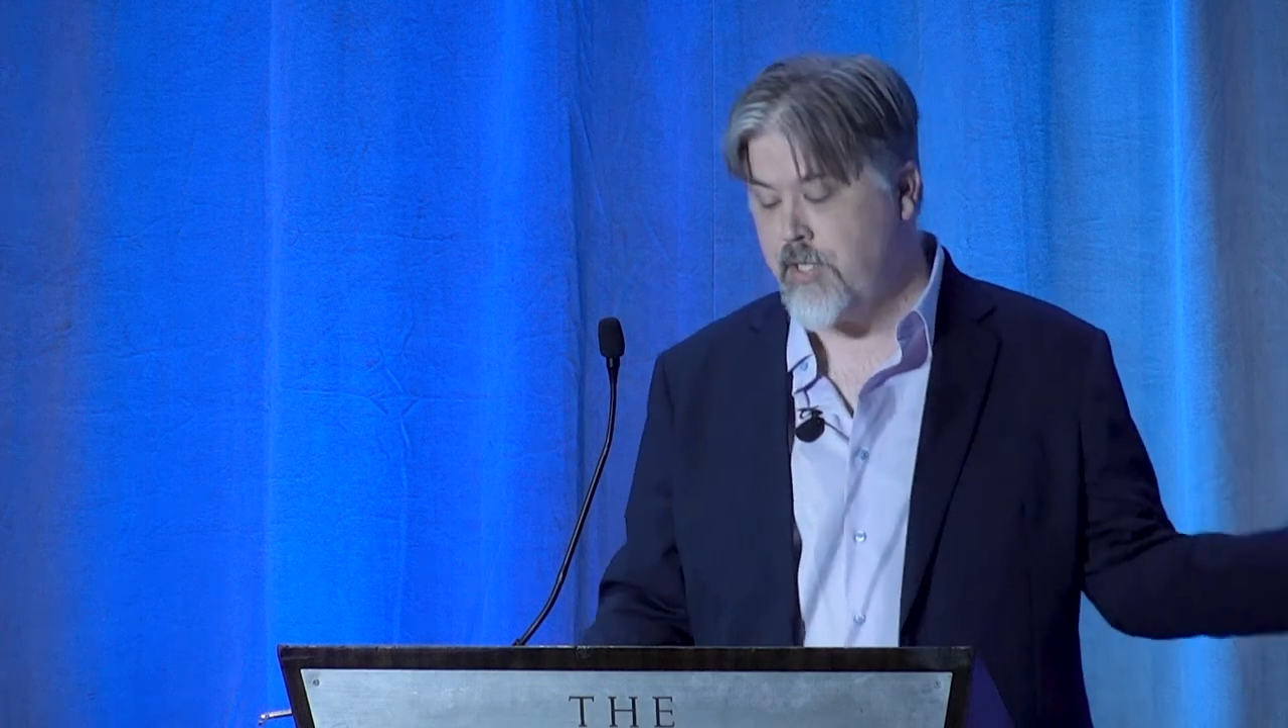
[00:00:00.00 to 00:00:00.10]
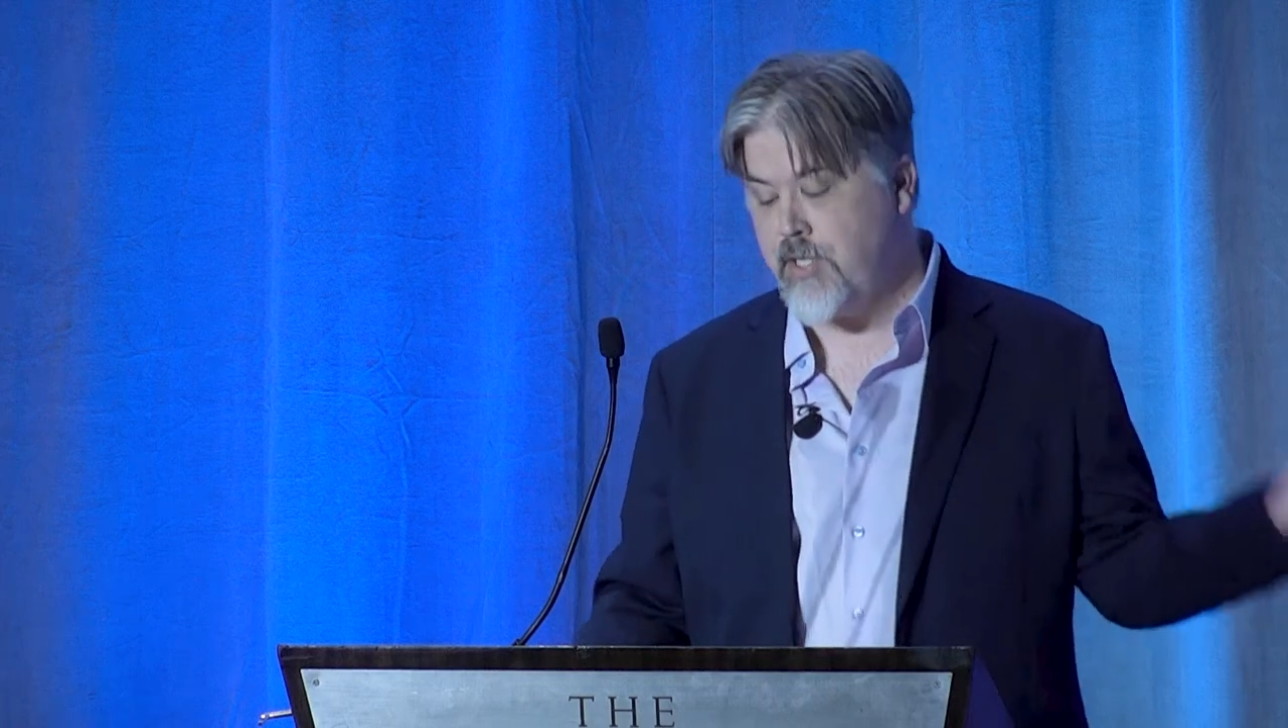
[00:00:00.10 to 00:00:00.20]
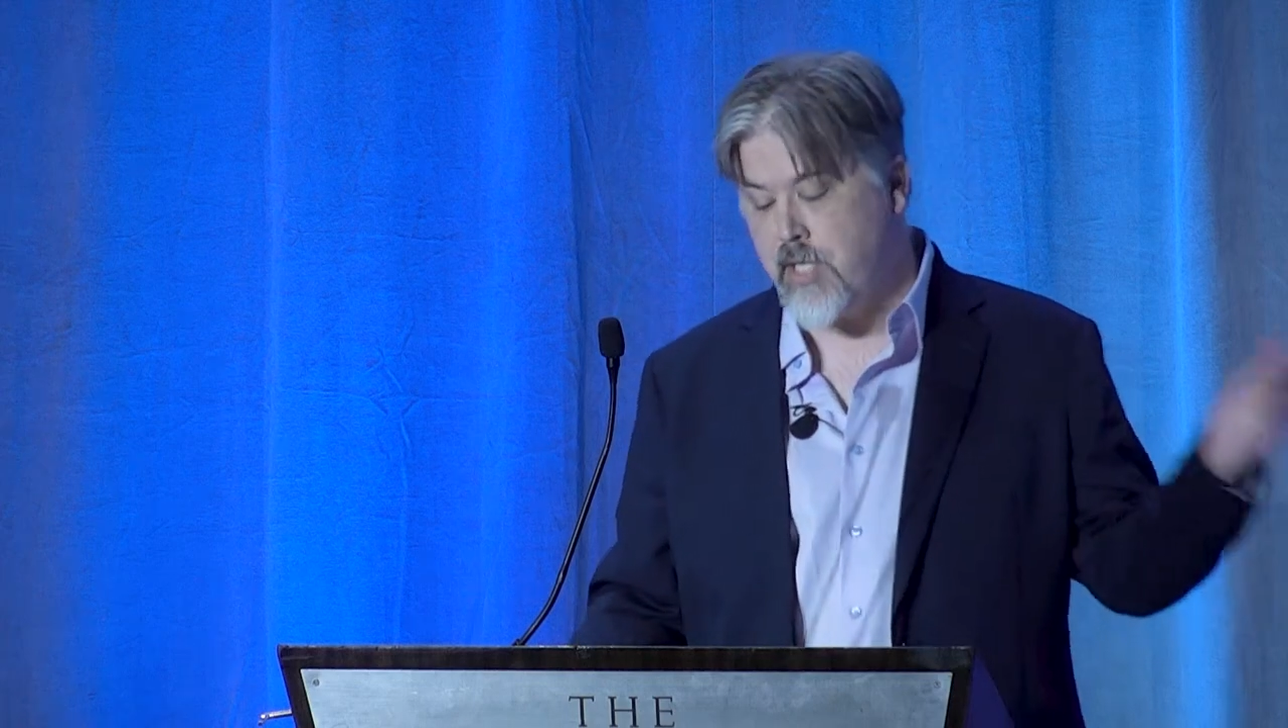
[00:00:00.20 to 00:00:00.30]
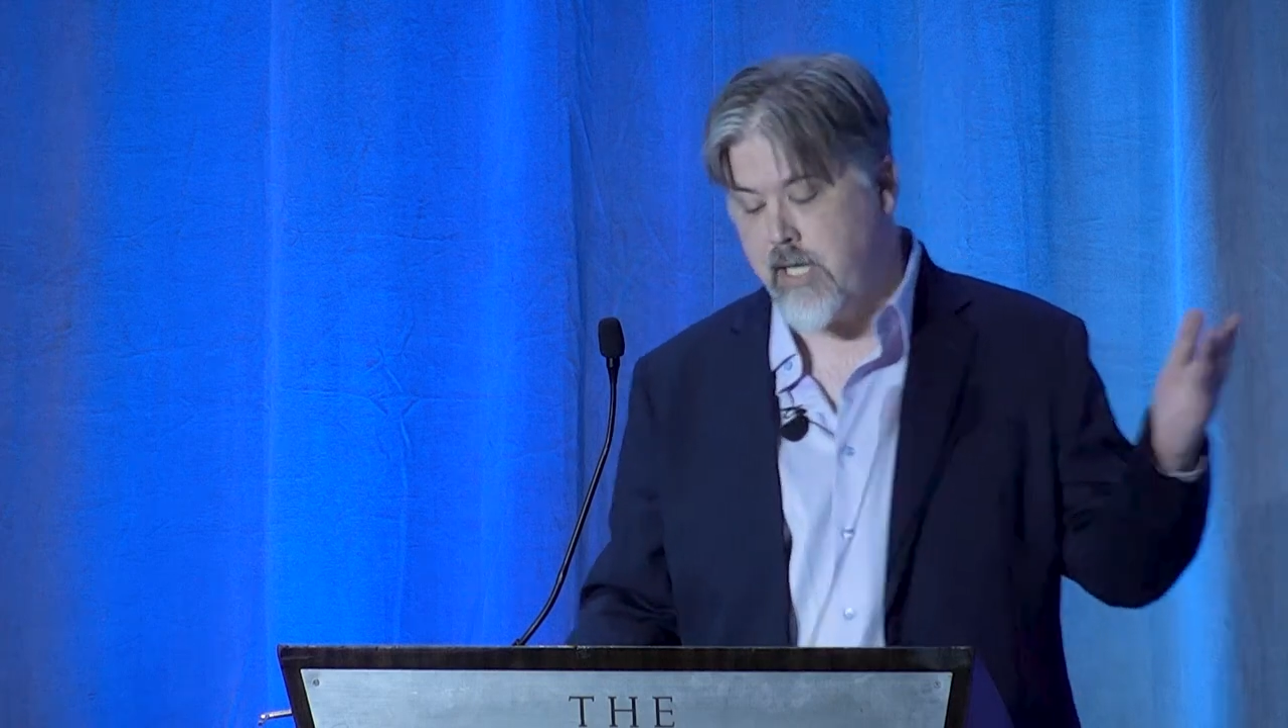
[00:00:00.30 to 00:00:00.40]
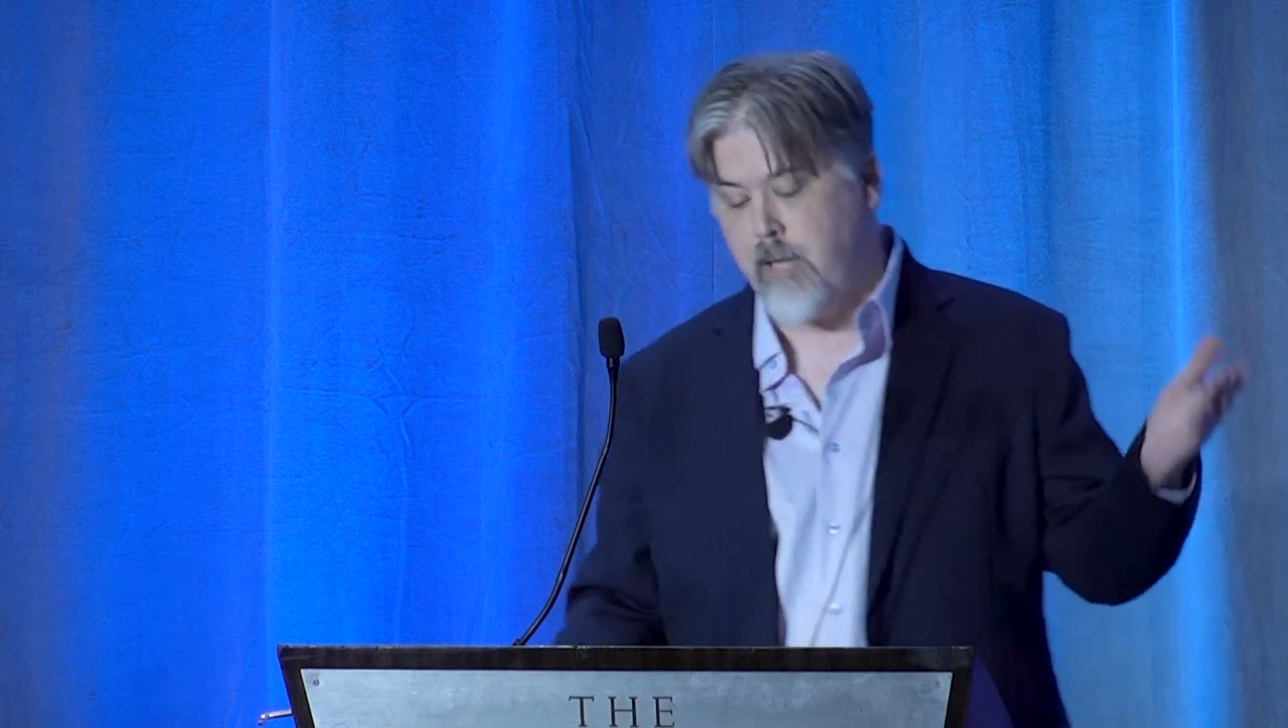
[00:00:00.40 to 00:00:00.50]

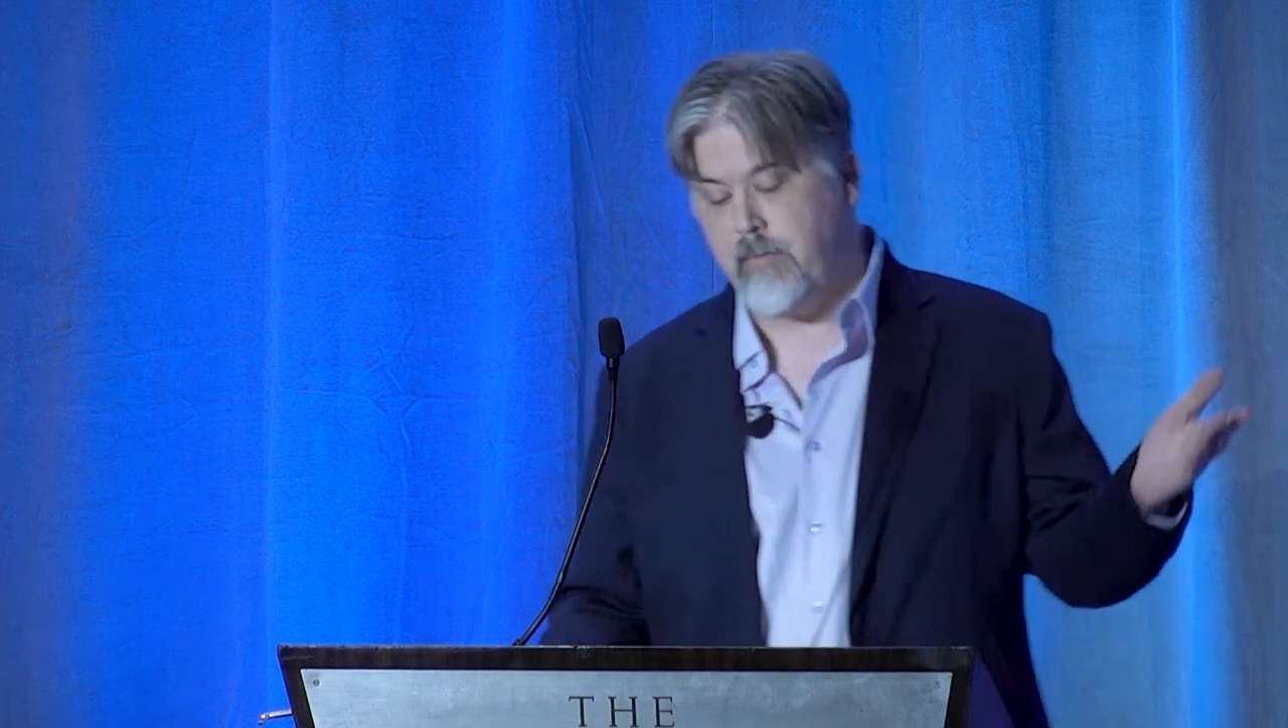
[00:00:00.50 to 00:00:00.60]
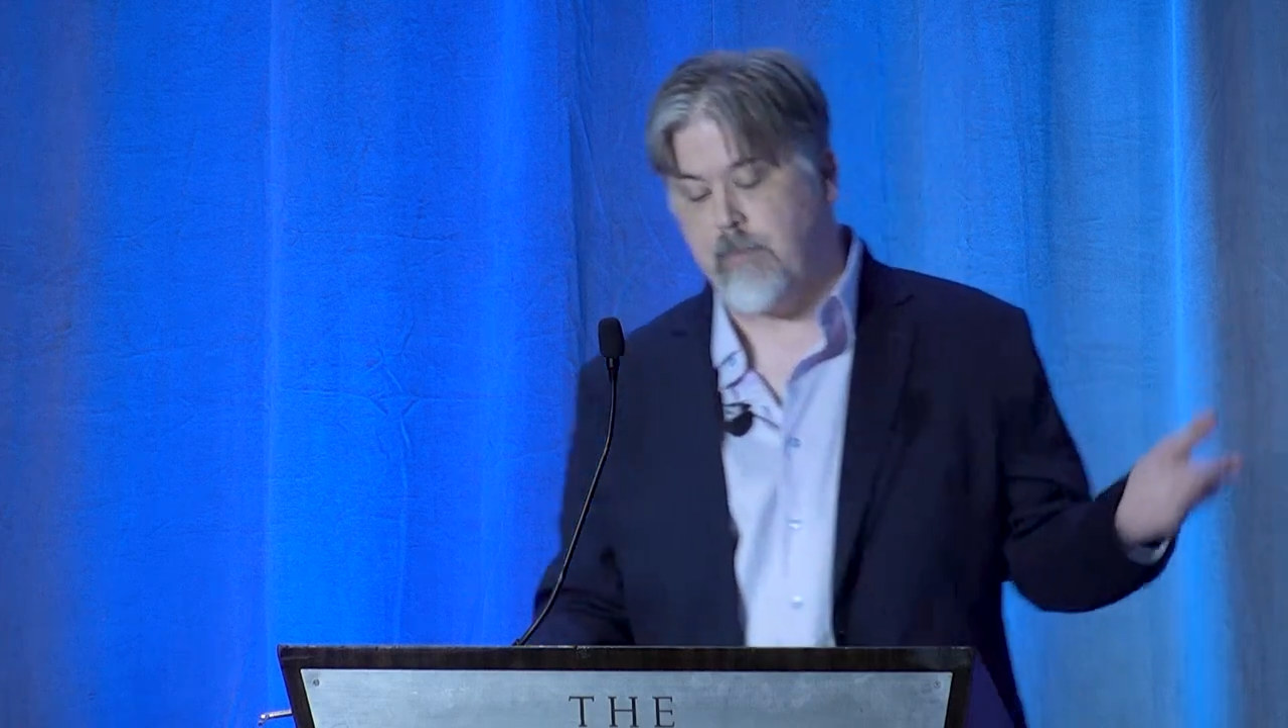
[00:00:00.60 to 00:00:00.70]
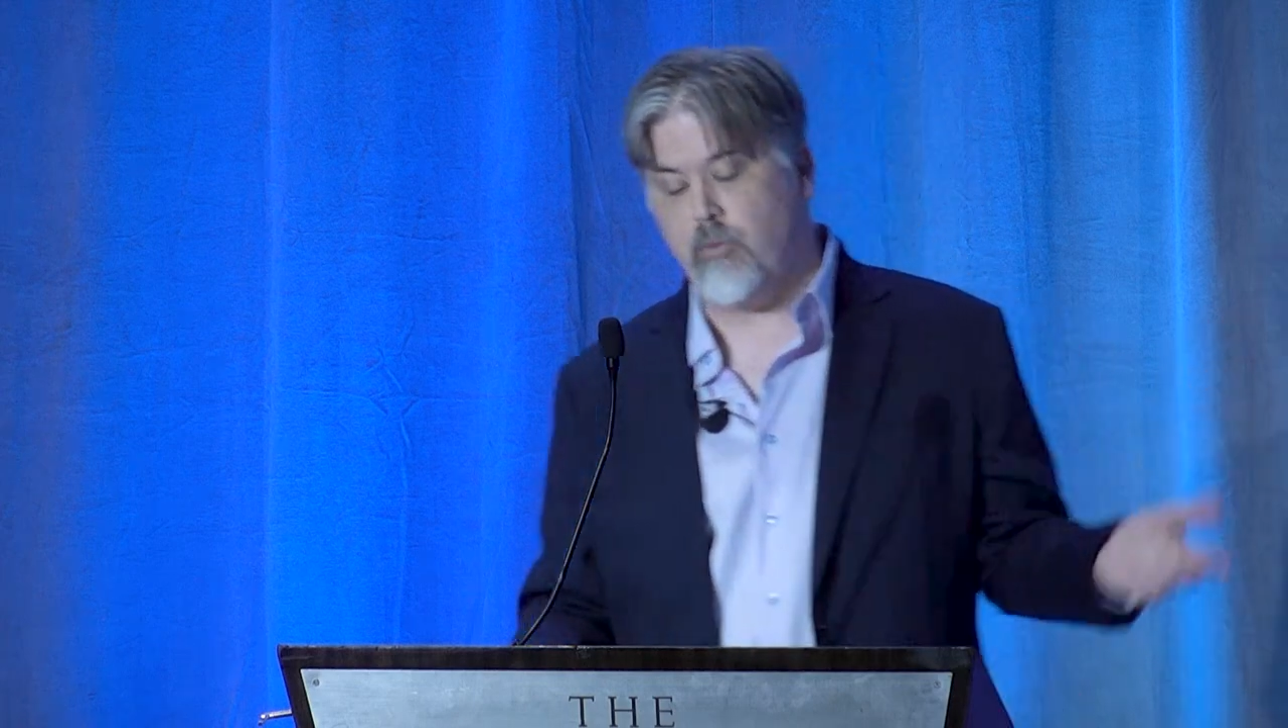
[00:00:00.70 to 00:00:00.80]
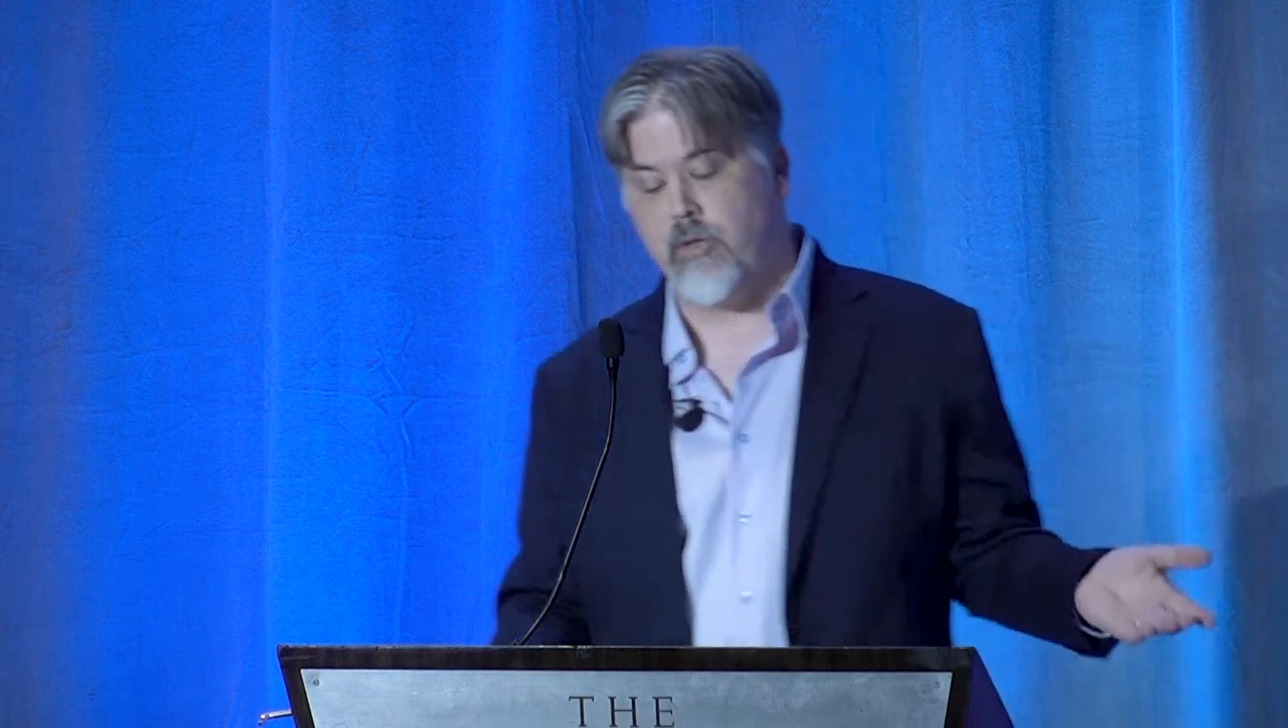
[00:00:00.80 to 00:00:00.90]
studying people